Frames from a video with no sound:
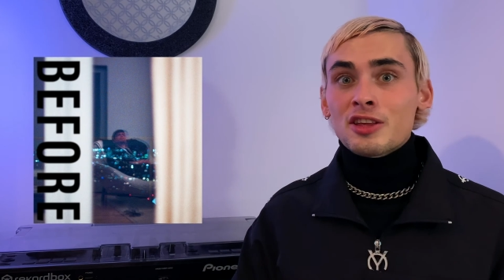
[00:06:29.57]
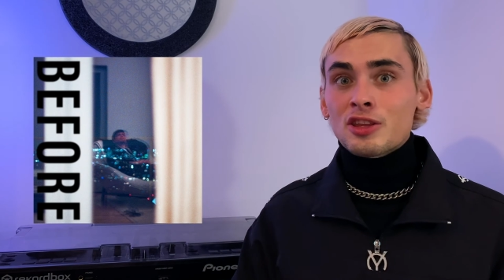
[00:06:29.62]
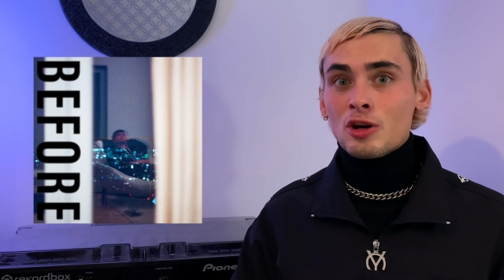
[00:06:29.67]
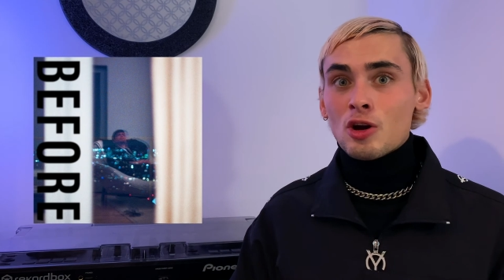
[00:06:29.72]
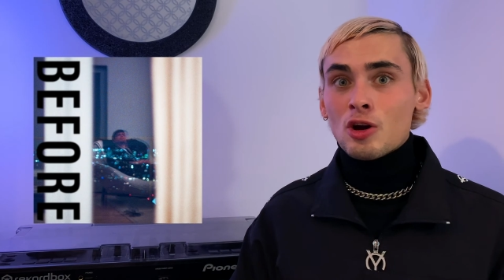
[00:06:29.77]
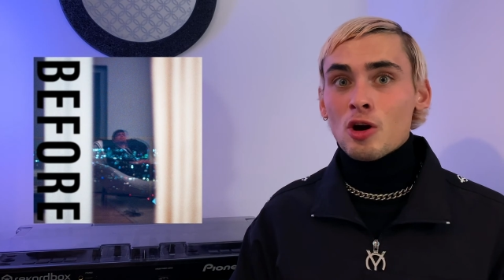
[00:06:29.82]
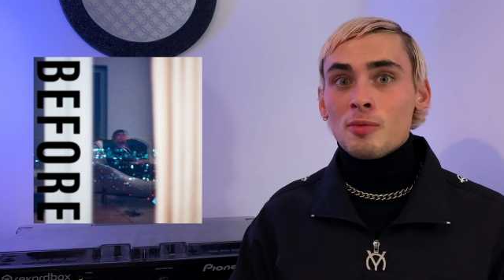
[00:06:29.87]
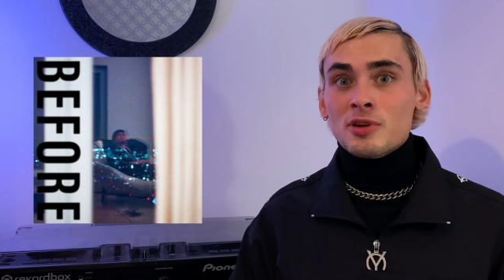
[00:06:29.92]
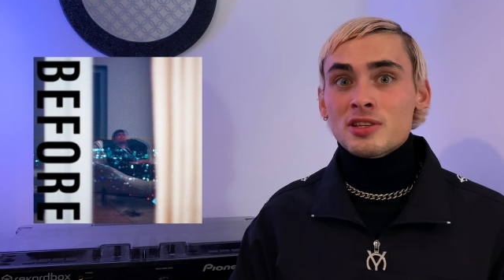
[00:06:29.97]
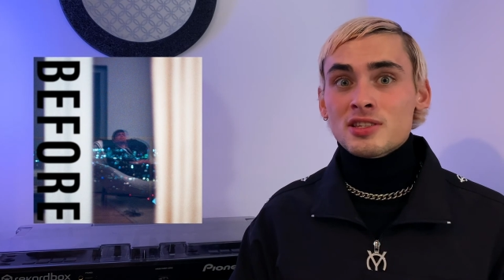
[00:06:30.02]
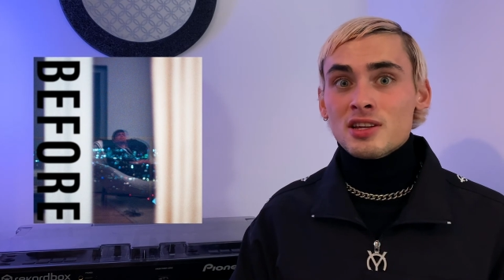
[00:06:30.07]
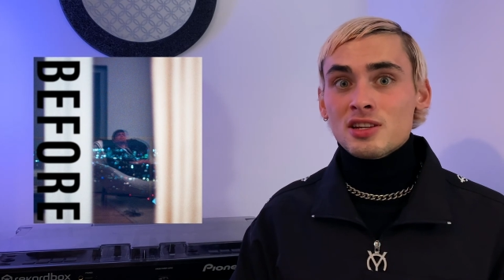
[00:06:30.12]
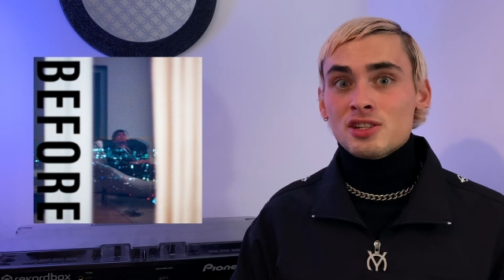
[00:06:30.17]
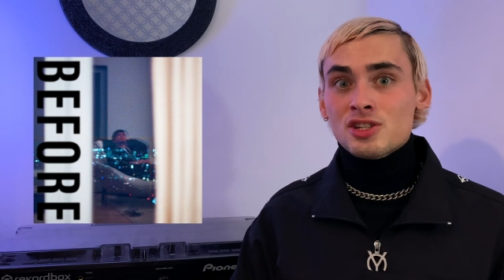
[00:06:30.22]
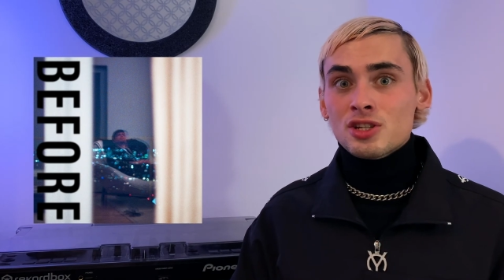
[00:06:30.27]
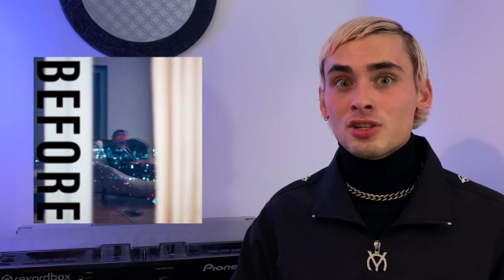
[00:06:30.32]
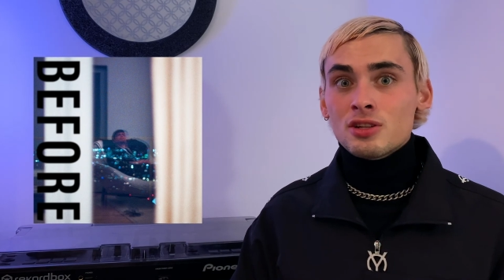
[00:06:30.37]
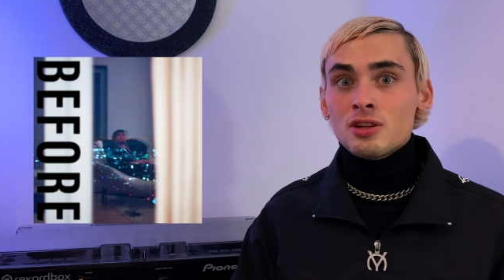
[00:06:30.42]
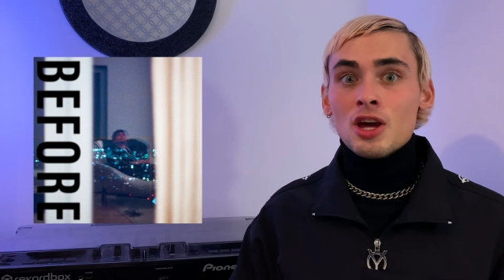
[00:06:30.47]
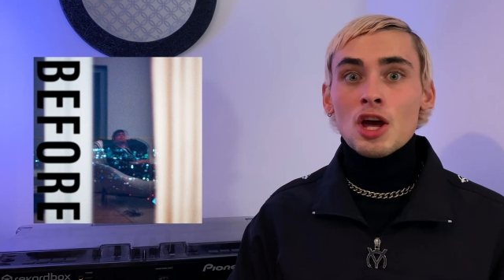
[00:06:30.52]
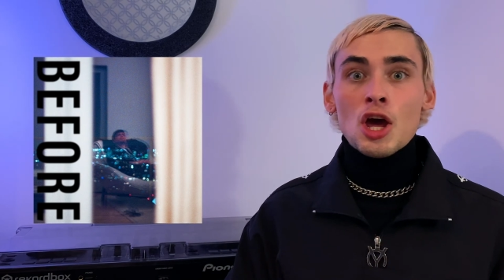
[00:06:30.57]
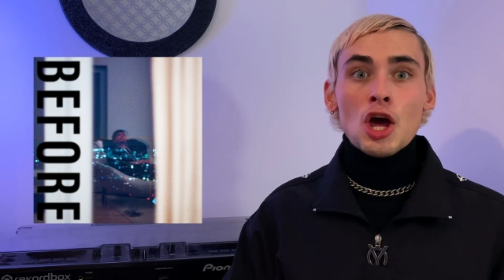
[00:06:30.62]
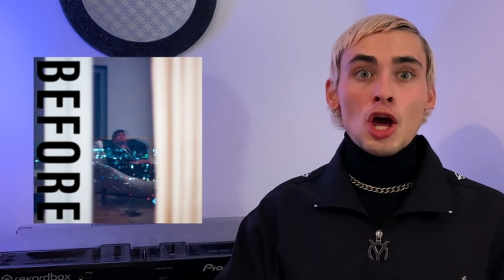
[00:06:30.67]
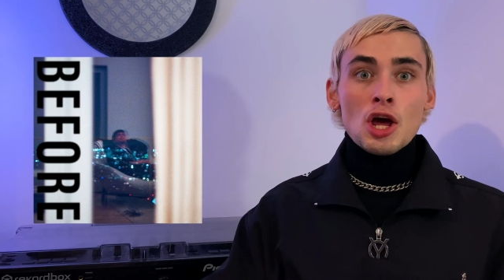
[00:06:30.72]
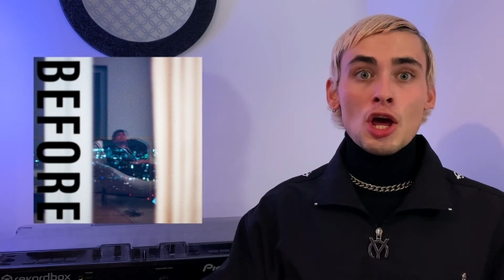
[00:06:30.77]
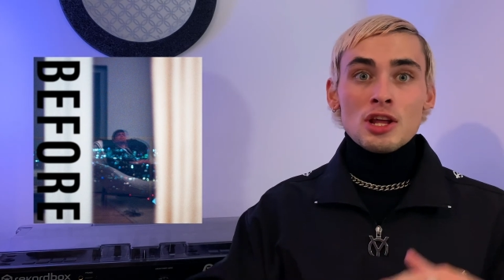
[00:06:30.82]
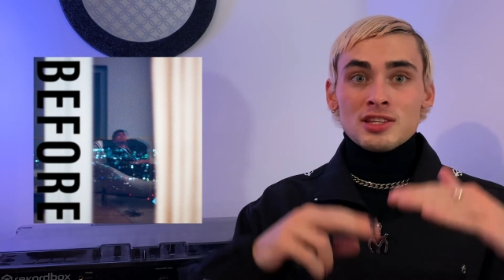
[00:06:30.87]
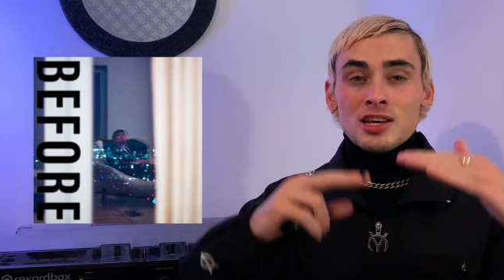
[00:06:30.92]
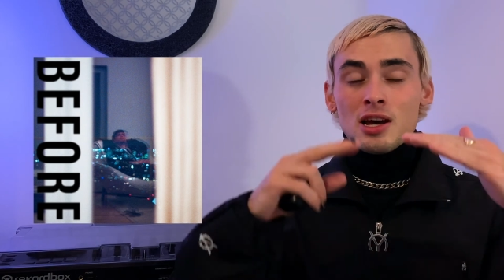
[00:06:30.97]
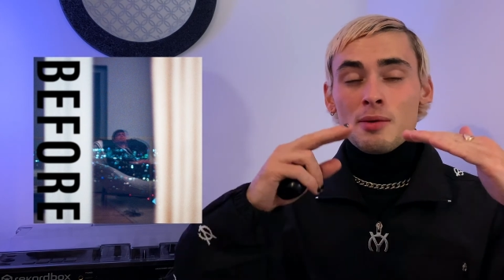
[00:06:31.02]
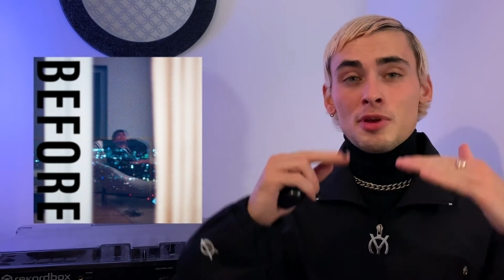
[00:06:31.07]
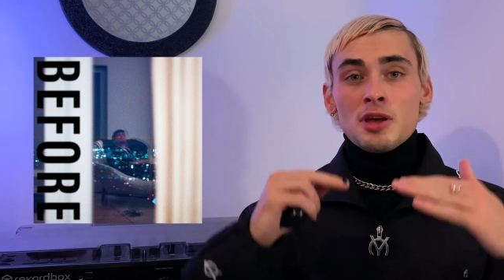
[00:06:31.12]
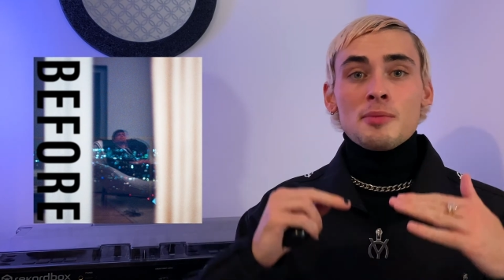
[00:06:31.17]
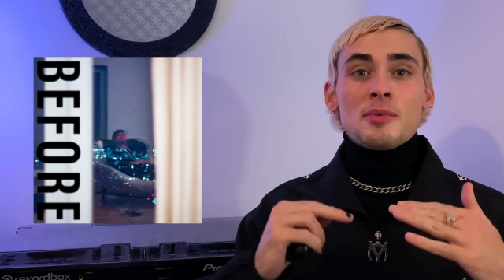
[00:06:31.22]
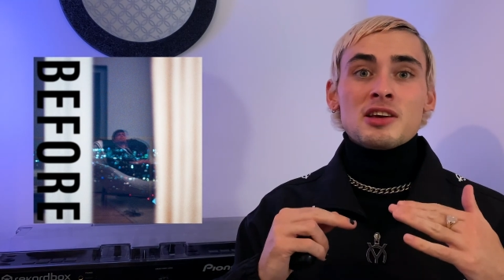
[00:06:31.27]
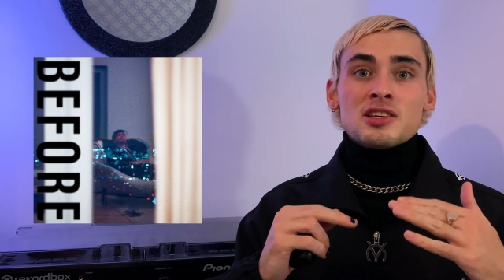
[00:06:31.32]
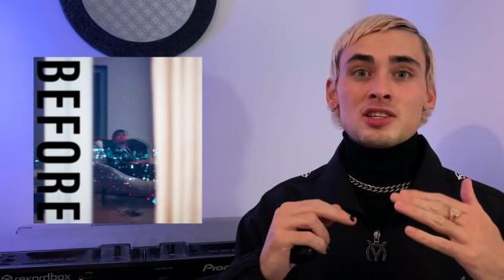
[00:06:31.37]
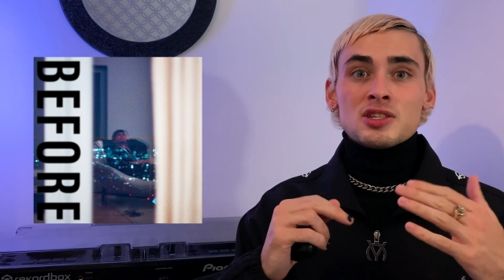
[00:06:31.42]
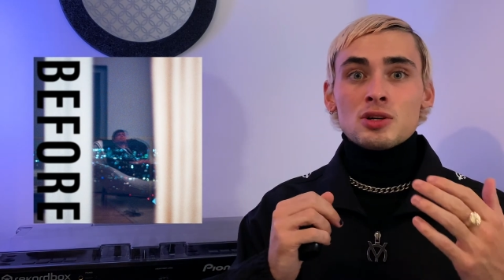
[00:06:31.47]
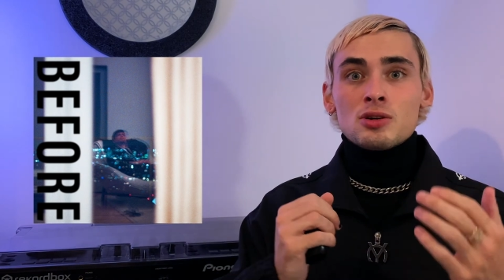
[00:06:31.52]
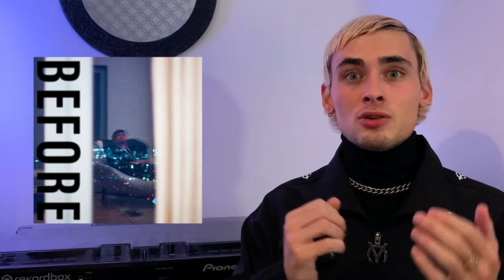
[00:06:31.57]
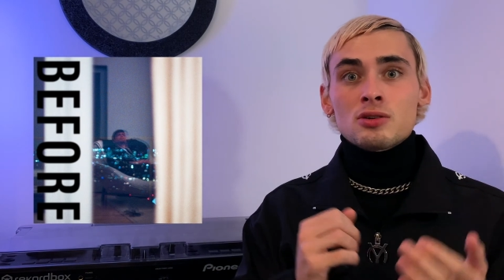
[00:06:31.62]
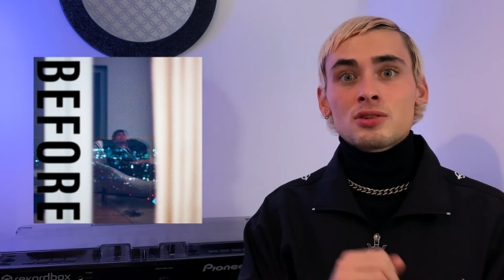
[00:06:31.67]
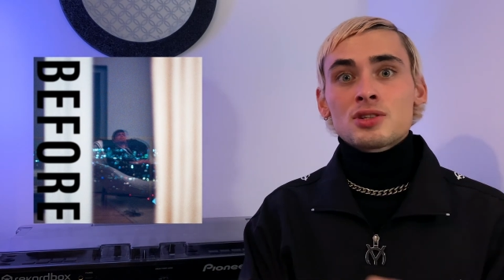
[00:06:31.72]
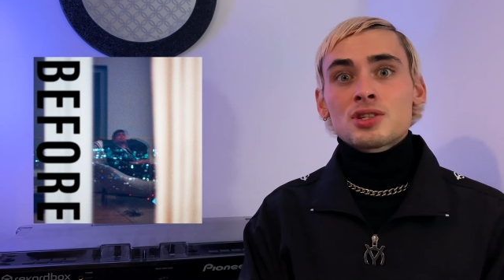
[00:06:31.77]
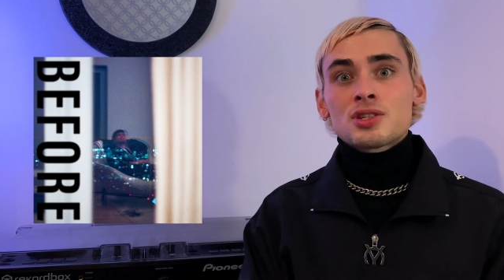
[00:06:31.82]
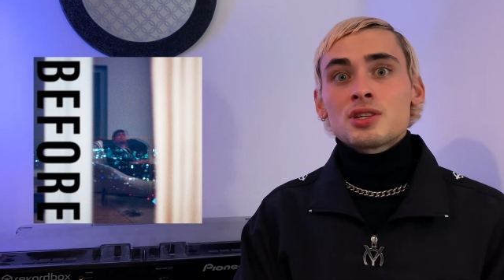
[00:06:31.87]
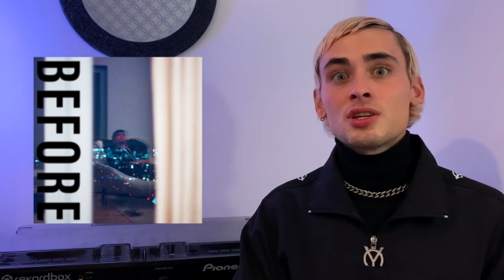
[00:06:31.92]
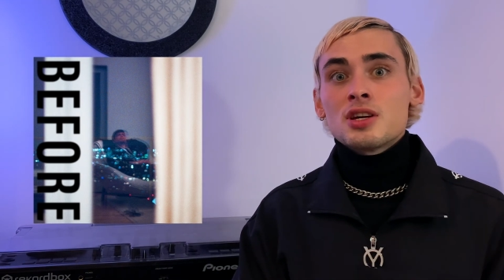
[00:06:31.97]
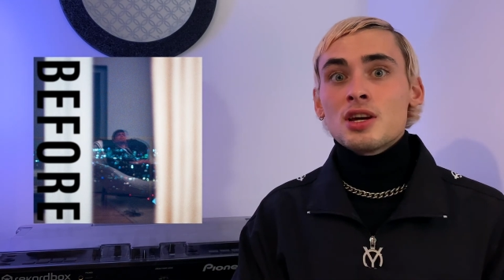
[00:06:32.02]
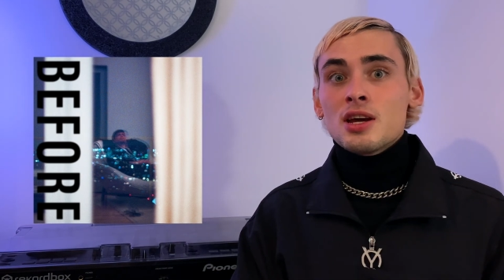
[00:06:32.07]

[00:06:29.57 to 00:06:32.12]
the comment section. Tell me your best songs.